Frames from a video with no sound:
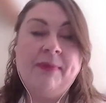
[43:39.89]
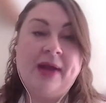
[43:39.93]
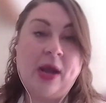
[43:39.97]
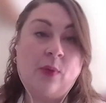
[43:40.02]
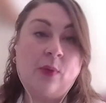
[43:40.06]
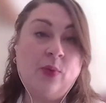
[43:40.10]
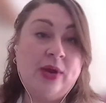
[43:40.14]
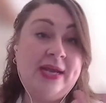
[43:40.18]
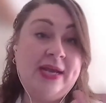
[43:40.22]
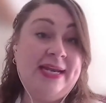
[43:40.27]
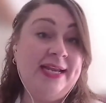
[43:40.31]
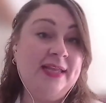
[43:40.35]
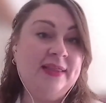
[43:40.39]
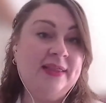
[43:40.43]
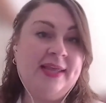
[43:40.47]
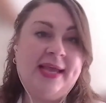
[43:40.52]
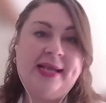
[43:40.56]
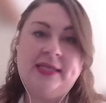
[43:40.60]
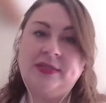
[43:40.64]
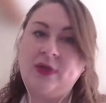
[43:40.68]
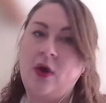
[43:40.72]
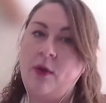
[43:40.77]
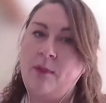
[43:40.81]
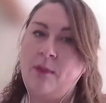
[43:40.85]
But we need
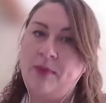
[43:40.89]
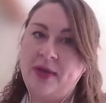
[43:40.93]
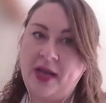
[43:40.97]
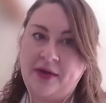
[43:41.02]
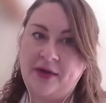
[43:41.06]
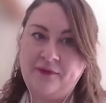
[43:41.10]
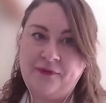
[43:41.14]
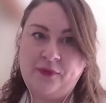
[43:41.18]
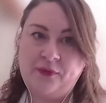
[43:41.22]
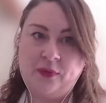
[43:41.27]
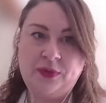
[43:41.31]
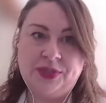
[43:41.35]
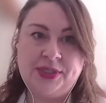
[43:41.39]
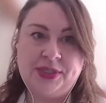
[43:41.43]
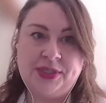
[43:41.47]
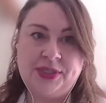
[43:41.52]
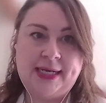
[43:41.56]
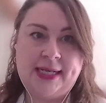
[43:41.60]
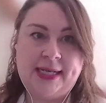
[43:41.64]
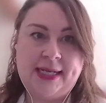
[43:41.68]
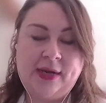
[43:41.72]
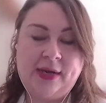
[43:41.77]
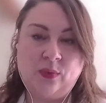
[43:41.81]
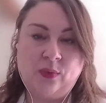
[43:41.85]
the example,
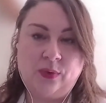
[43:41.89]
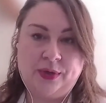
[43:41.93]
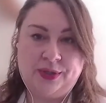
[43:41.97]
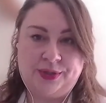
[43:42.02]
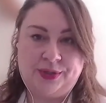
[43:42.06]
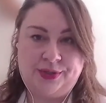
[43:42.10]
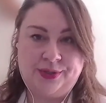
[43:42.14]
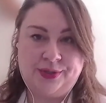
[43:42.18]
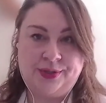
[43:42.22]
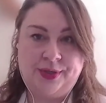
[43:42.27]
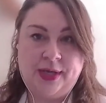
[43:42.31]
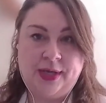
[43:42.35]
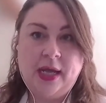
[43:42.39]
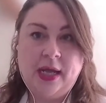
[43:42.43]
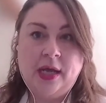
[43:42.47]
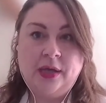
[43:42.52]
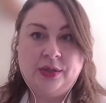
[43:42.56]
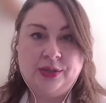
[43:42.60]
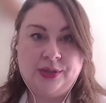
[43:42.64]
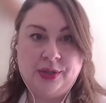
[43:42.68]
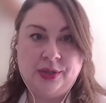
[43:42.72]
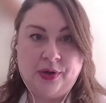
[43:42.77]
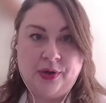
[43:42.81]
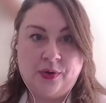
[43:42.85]
unfortunately, in order to
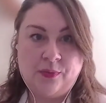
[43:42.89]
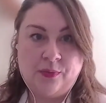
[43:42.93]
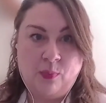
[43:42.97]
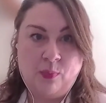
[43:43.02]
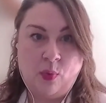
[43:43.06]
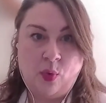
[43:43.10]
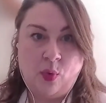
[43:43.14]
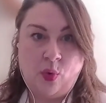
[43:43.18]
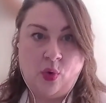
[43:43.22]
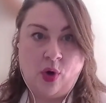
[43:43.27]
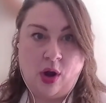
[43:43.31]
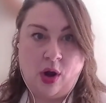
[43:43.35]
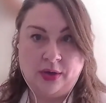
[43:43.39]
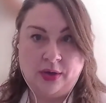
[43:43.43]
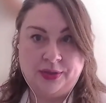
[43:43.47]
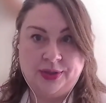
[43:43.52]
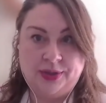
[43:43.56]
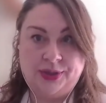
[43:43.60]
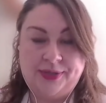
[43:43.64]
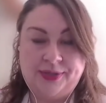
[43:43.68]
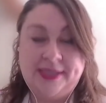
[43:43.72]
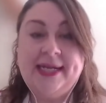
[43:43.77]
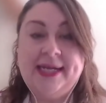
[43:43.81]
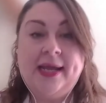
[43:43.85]
look more
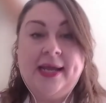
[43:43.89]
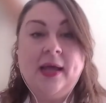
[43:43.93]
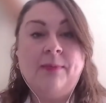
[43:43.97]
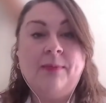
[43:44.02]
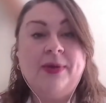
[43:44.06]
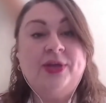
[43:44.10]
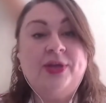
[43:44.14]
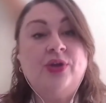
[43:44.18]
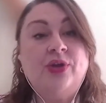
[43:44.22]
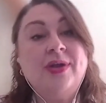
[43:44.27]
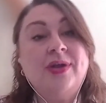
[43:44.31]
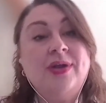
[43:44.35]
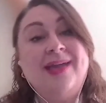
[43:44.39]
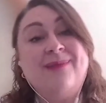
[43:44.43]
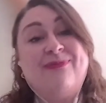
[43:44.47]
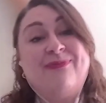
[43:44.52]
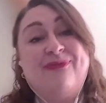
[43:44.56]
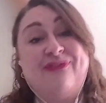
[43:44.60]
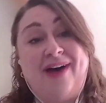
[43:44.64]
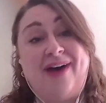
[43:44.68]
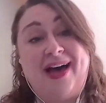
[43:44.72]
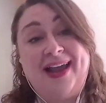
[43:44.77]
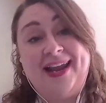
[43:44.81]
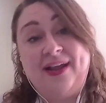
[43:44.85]
onto it. But you
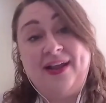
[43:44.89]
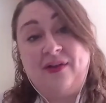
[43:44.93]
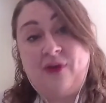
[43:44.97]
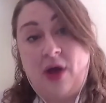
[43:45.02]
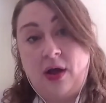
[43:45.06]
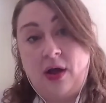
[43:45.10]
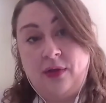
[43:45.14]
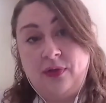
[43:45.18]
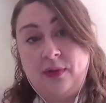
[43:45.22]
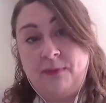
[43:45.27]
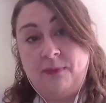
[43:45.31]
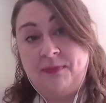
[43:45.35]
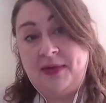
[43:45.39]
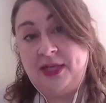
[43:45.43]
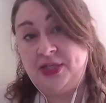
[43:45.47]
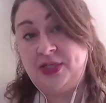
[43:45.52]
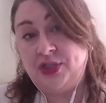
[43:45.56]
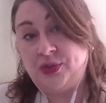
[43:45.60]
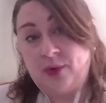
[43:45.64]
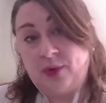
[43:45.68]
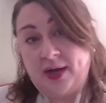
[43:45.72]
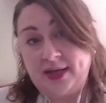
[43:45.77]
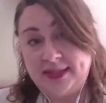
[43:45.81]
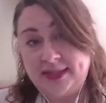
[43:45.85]
keep filing on the
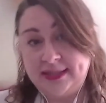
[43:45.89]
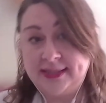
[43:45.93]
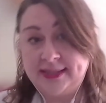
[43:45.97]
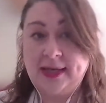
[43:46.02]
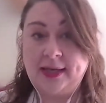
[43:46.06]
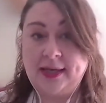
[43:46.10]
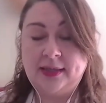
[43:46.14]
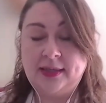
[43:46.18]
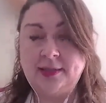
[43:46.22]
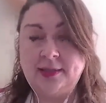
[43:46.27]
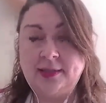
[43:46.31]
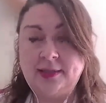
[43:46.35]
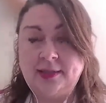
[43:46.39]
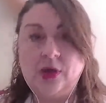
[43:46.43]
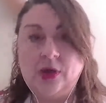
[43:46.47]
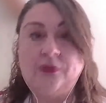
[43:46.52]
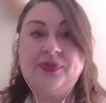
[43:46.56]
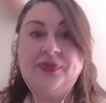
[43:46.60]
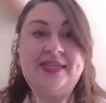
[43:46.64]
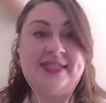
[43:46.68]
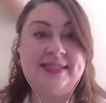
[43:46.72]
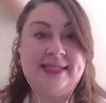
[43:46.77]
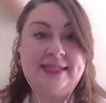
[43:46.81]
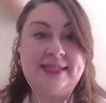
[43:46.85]
PTY side,
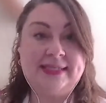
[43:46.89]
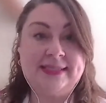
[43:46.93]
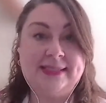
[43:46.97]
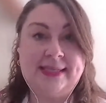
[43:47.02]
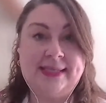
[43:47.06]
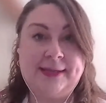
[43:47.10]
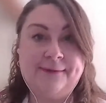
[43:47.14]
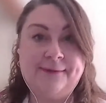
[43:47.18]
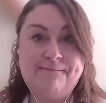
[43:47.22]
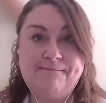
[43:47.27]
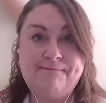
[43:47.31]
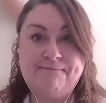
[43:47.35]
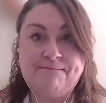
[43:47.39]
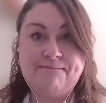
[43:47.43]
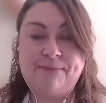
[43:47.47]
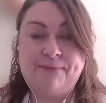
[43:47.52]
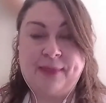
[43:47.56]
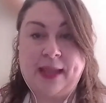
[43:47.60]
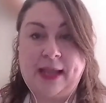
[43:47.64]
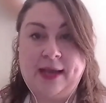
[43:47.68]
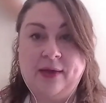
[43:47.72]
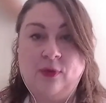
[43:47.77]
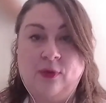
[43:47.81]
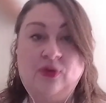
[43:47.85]
not the CC,
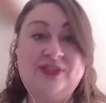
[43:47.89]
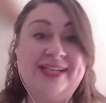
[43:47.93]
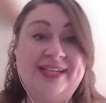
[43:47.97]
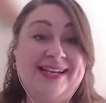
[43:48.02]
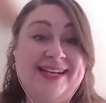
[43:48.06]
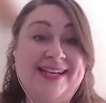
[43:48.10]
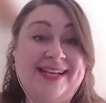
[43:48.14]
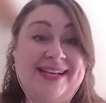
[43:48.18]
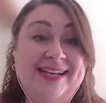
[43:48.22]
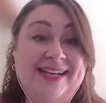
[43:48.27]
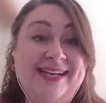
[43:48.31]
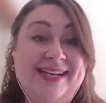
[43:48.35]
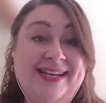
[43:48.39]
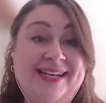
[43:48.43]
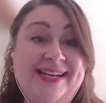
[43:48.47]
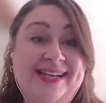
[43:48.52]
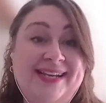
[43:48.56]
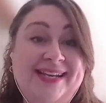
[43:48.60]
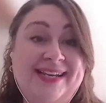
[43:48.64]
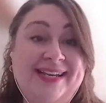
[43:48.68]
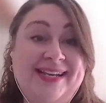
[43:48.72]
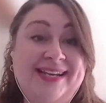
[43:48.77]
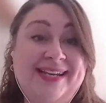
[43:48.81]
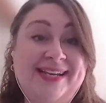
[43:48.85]
because it does not
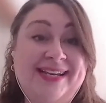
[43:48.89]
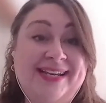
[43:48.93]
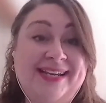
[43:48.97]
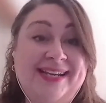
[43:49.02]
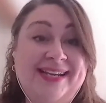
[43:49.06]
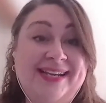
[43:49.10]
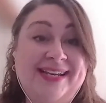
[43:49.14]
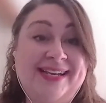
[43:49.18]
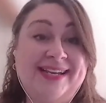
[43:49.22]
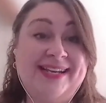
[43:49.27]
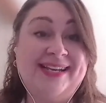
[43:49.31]
exist.